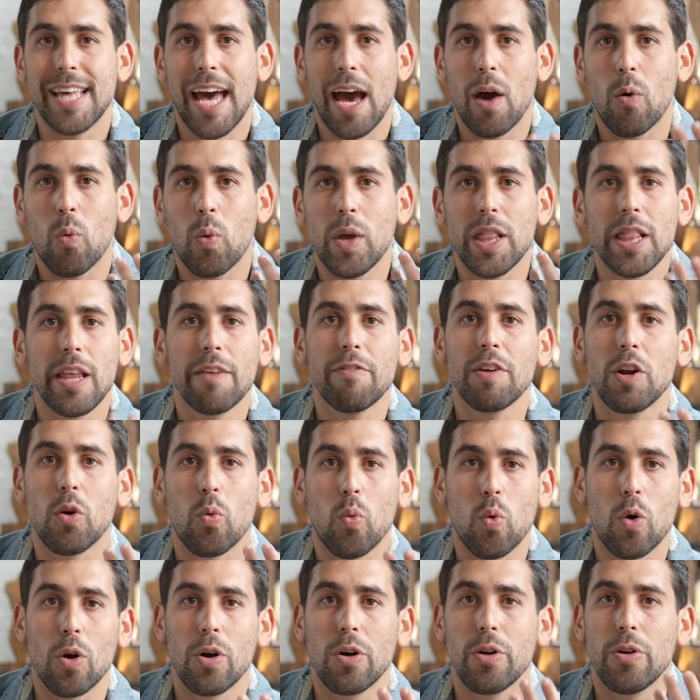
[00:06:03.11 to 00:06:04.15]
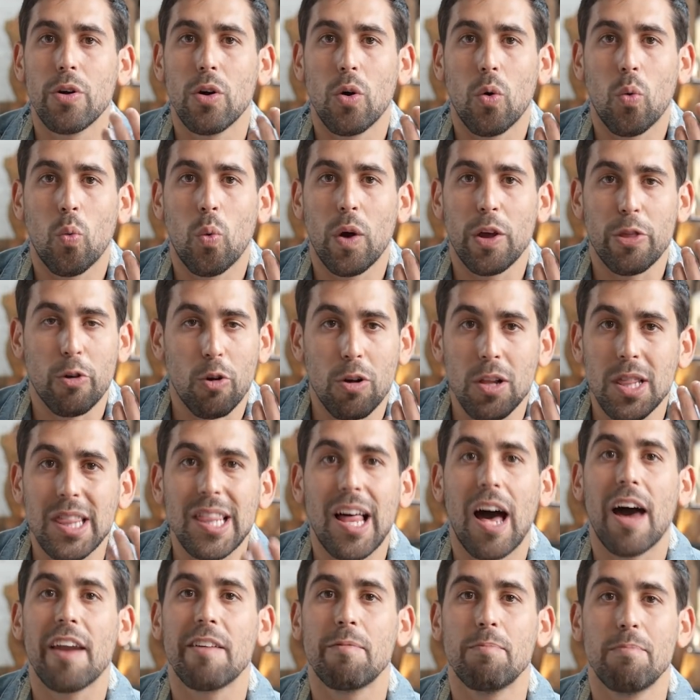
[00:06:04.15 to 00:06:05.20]
that we live in a world where there are a
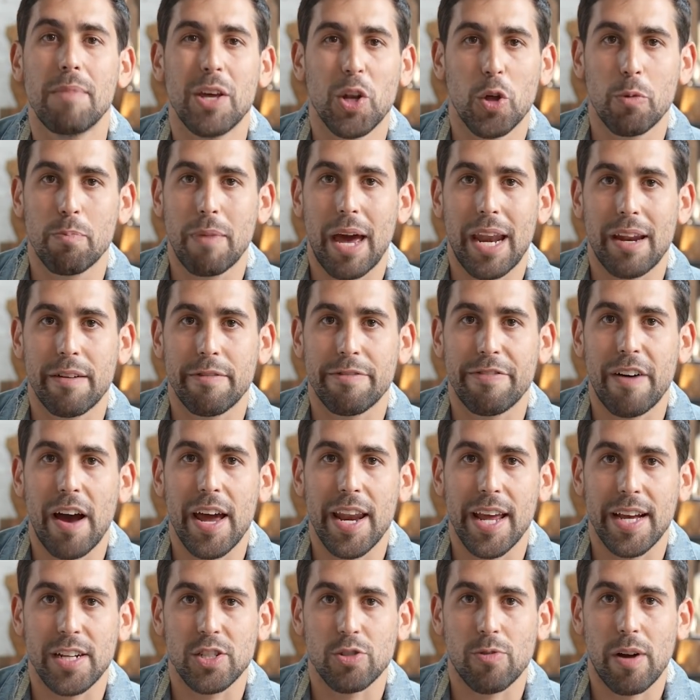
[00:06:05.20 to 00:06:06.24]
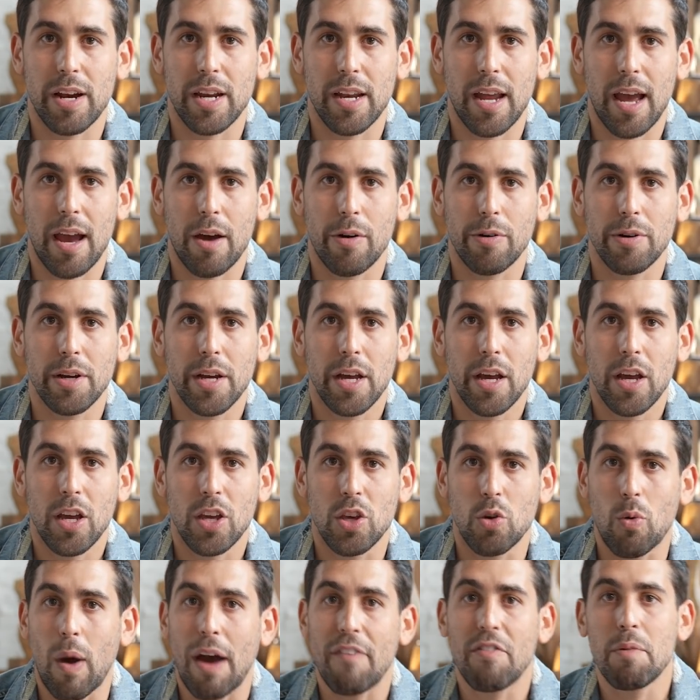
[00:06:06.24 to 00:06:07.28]
lot of middlemen in finance right now.
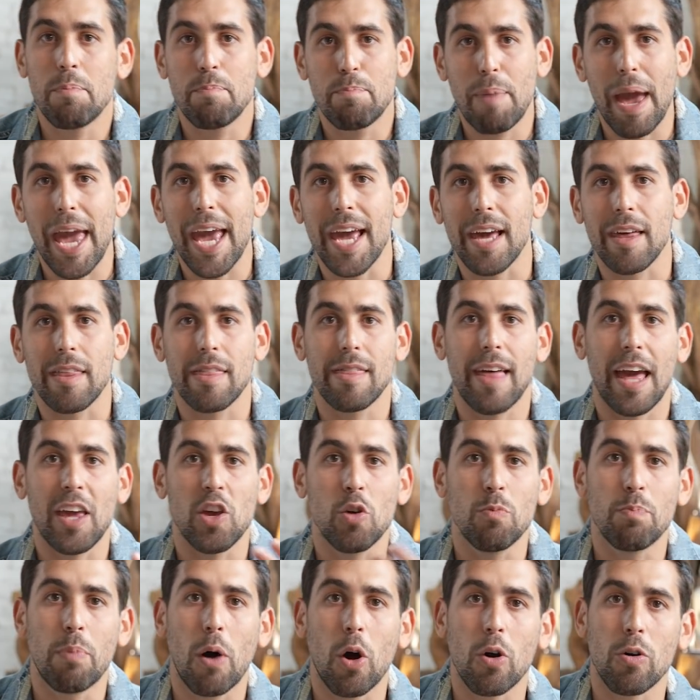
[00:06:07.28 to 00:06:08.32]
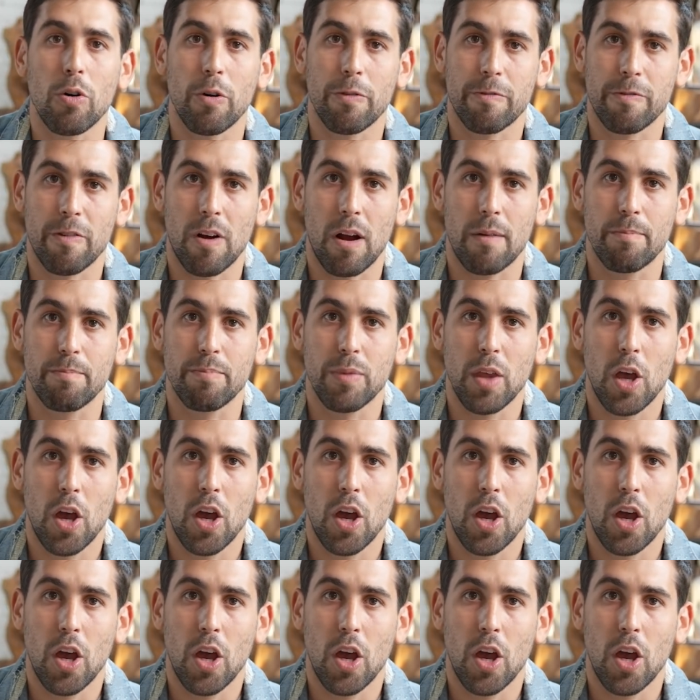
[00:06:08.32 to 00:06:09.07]
You have a bank that you borrow from.